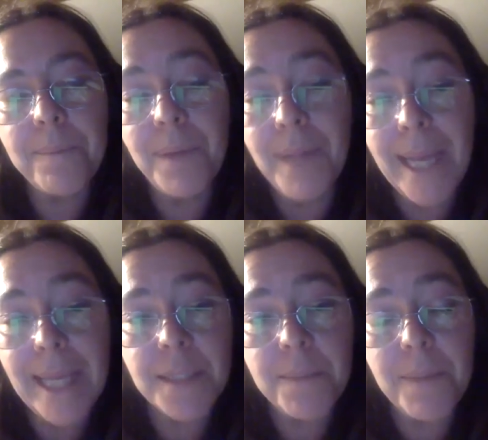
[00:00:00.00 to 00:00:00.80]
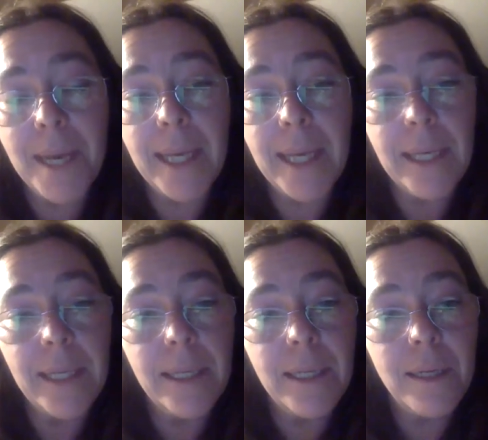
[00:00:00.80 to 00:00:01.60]
plant my
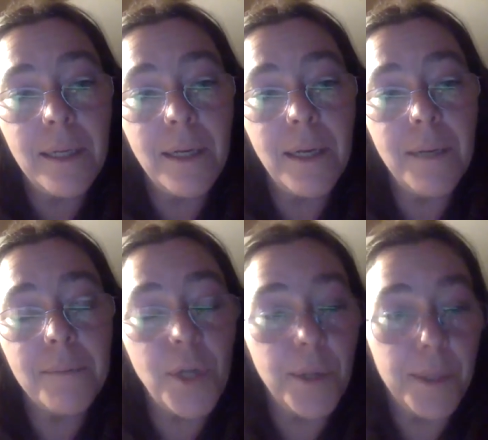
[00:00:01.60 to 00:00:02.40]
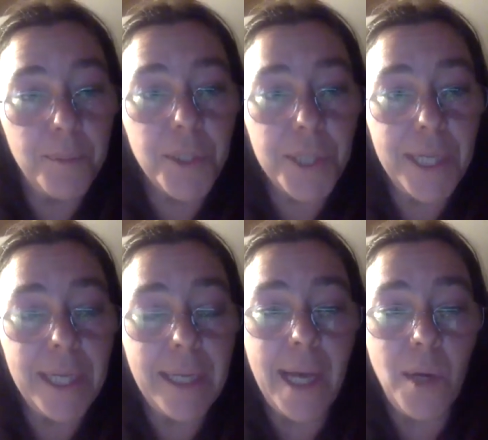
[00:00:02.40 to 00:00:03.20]
currant bush
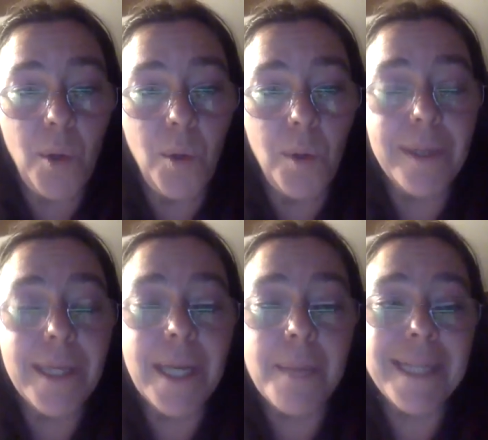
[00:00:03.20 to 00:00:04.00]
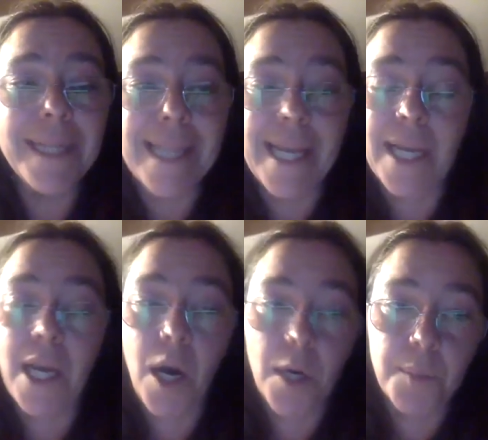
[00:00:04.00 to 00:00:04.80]
in that hole. And then I'm going to take
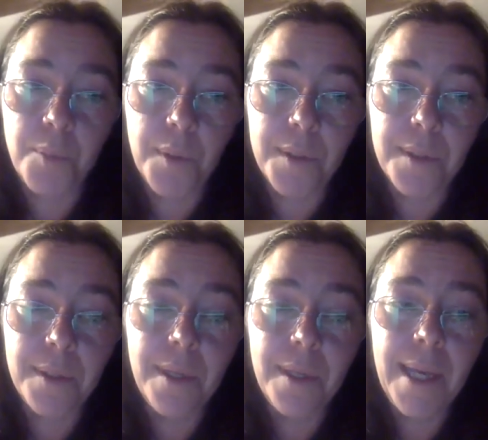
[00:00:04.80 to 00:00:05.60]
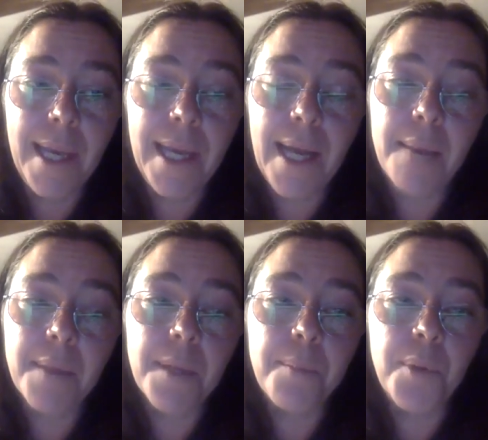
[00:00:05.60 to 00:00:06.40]
cardboard and I'm
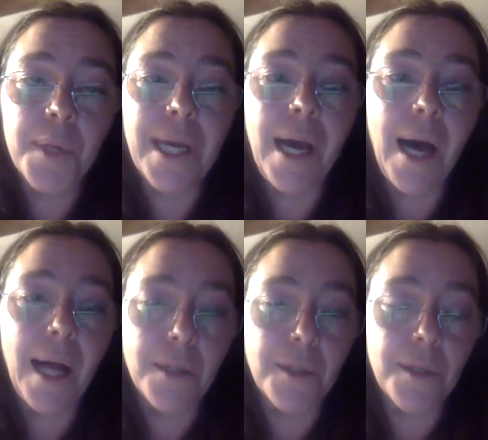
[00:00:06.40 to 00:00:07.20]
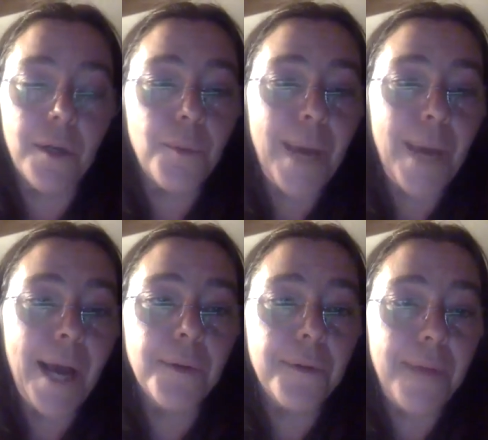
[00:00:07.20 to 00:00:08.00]
going to put a collar
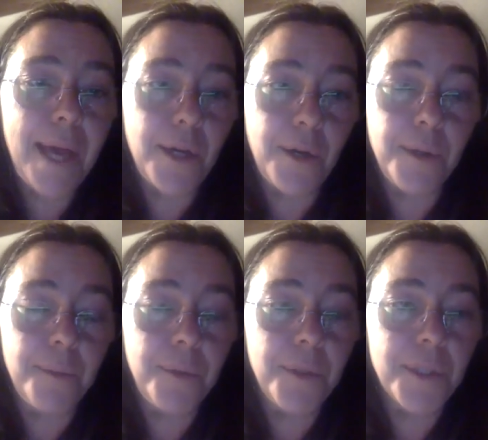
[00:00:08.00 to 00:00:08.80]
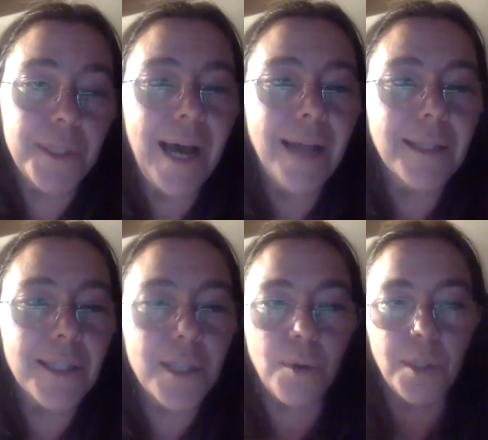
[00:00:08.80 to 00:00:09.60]
around that currant bush, not
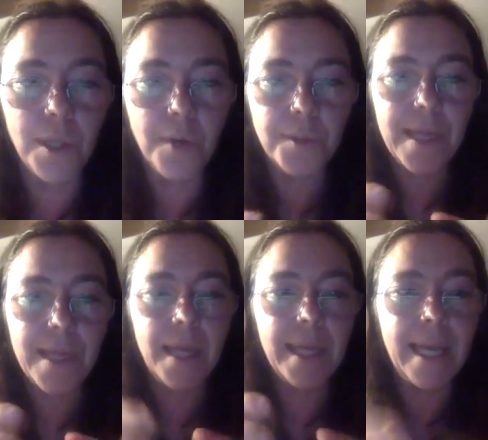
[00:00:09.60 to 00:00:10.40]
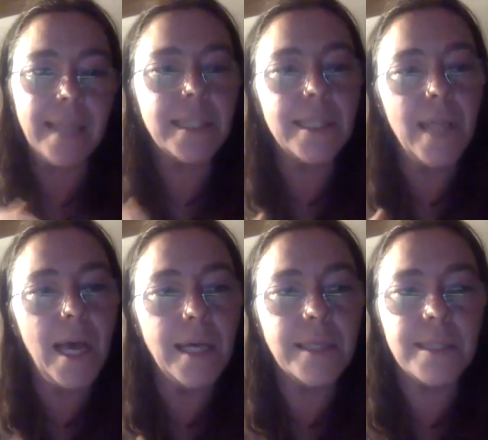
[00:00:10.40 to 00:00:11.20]
so close that it gets
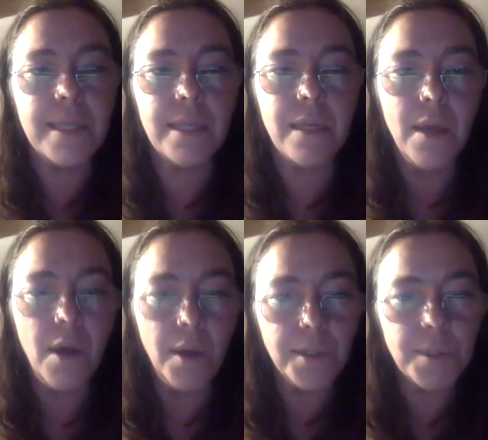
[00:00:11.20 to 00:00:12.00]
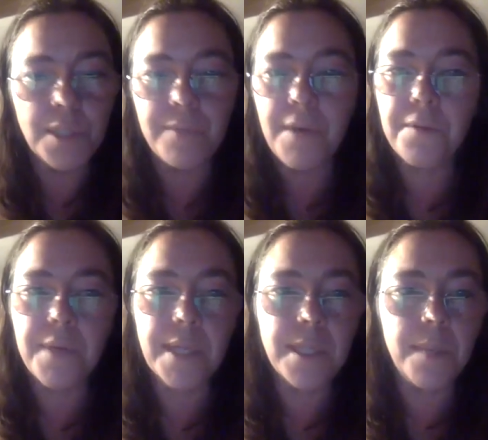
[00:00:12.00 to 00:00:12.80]
slugs and all sorts of other
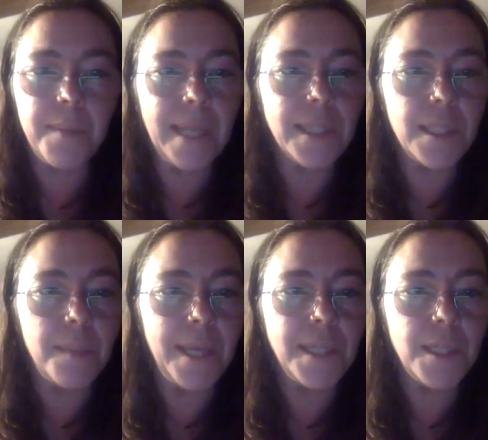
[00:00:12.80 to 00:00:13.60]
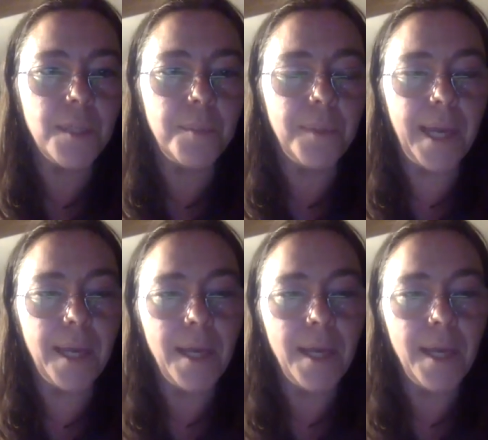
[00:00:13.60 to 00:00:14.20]
things up against the base of the plant,